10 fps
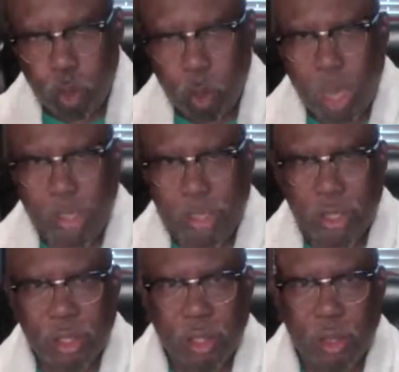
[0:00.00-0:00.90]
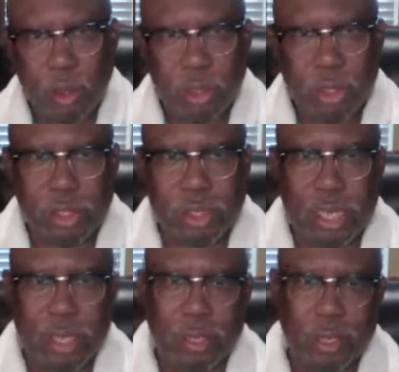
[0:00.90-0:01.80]
watching the news, it
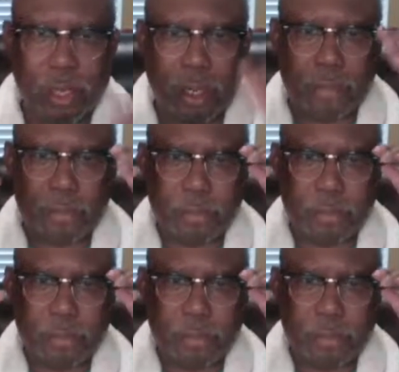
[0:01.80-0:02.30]
said uh,